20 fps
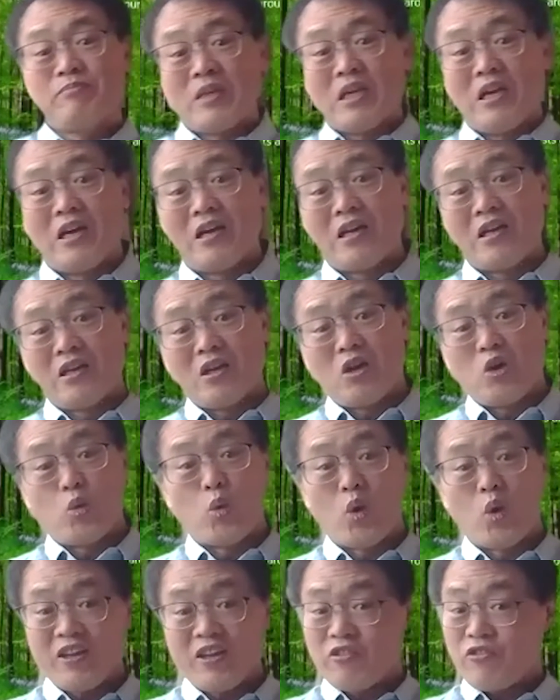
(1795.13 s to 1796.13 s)
and
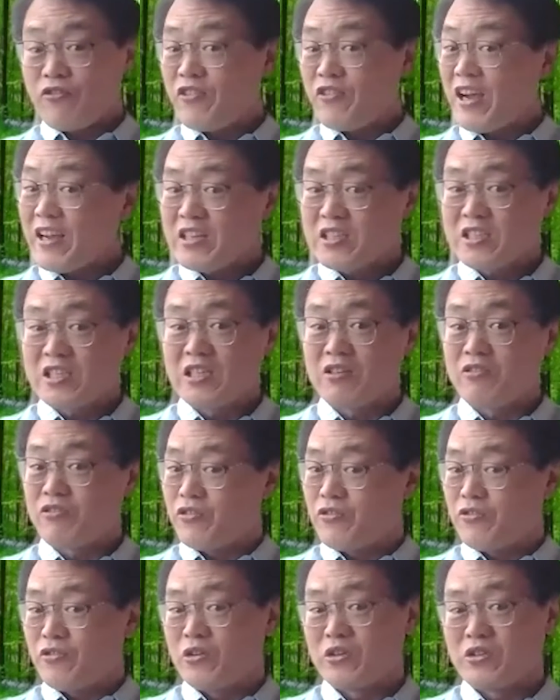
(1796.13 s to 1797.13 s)
what function of the
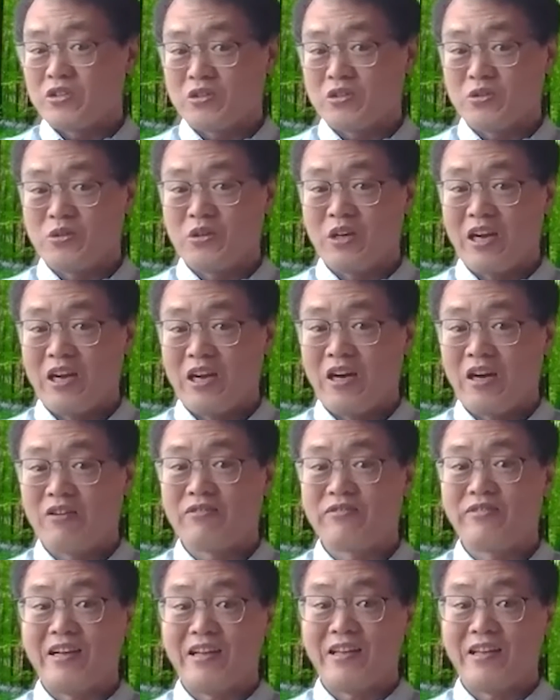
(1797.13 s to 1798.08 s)
forest you have